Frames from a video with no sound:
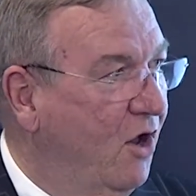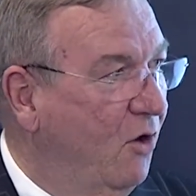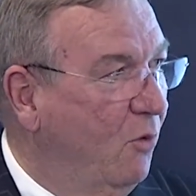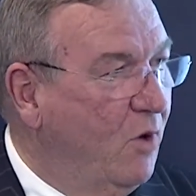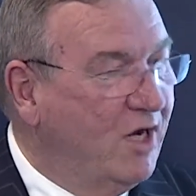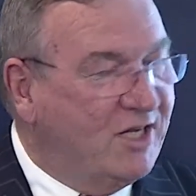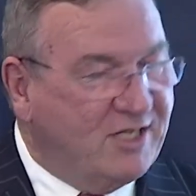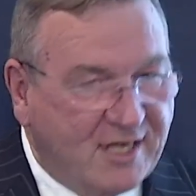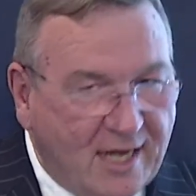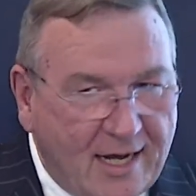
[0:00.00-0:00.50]

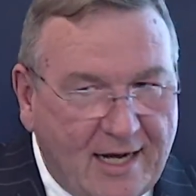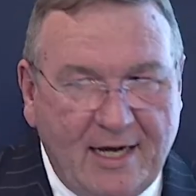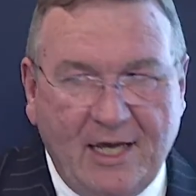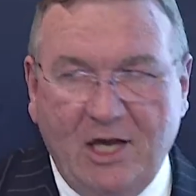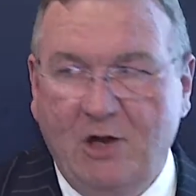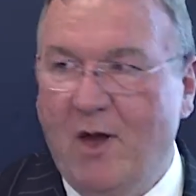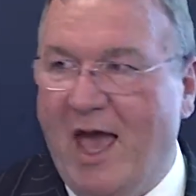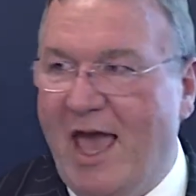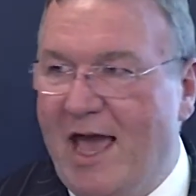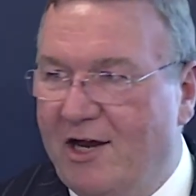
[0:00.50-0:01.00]
we tell
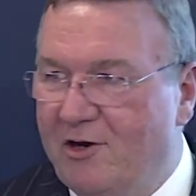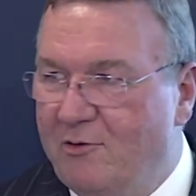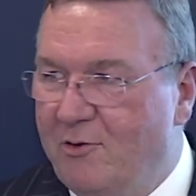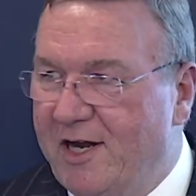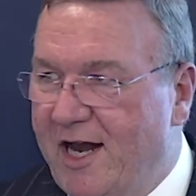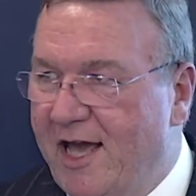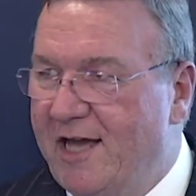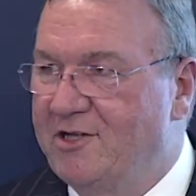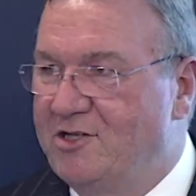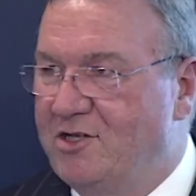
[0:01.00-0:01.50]
you how to
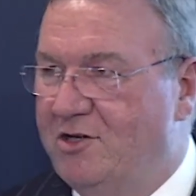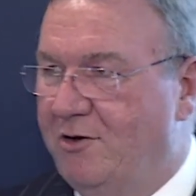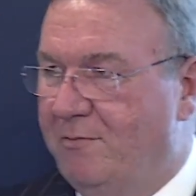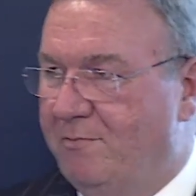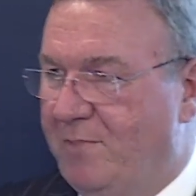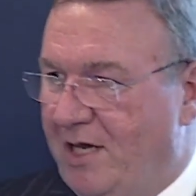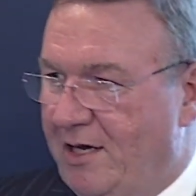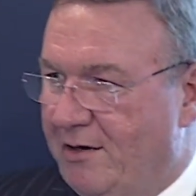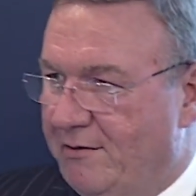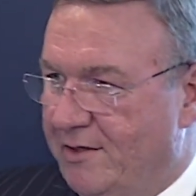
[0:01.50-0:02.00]
announce your
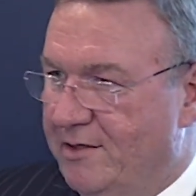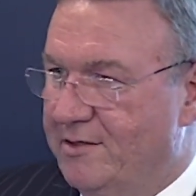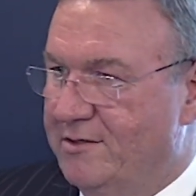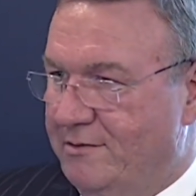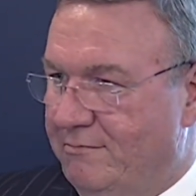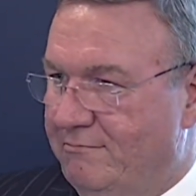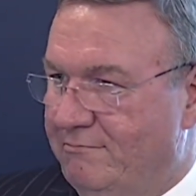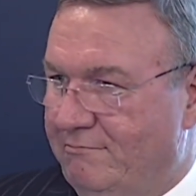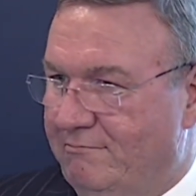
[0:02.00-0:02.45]
appearance.